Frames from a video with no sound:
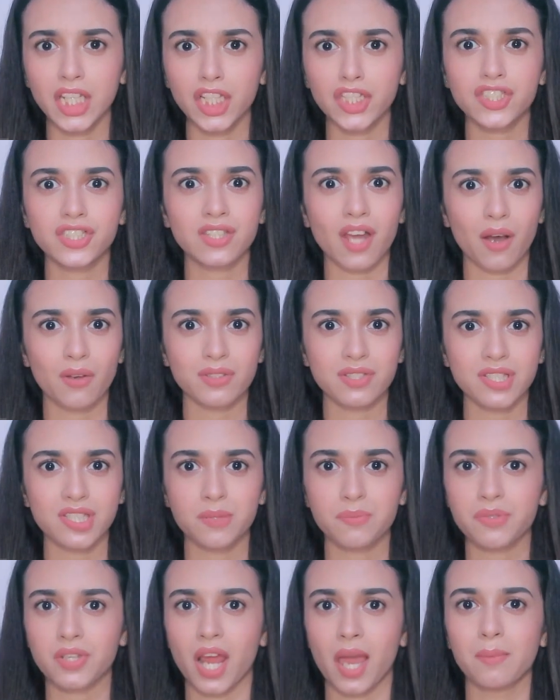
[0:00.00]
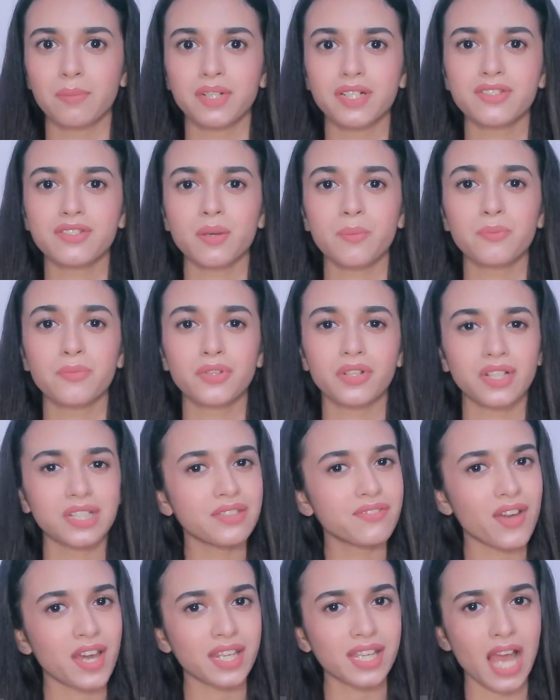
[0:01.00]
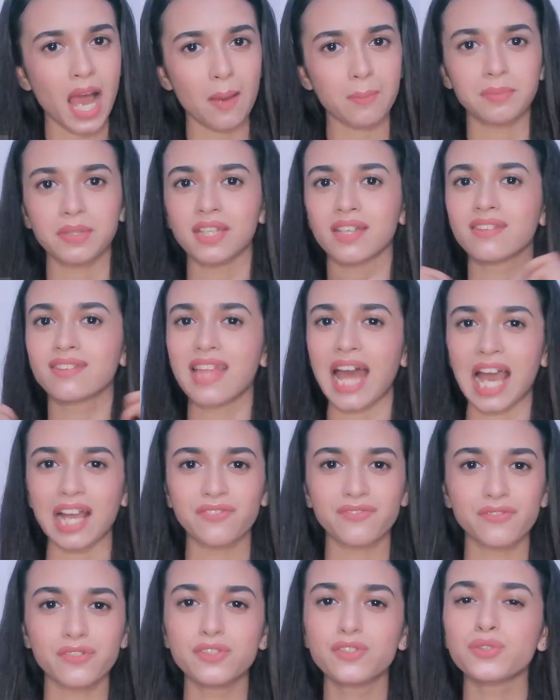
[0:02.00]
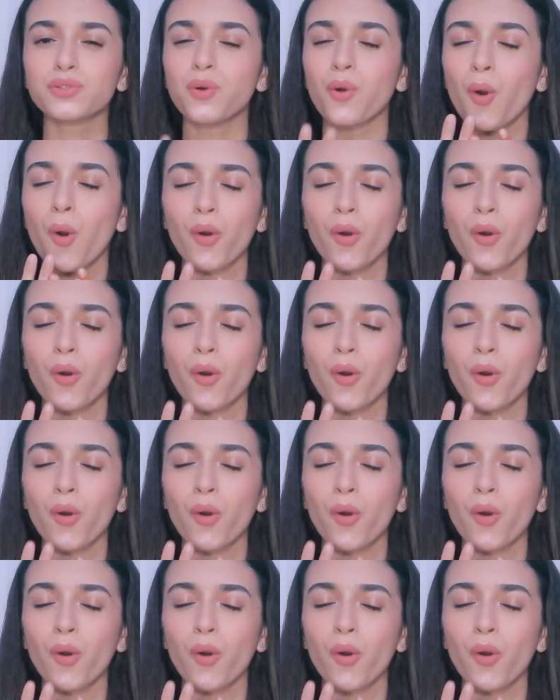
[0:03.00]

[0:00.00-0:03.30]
reached 1000 subscribers so I'm really very happy and thankful to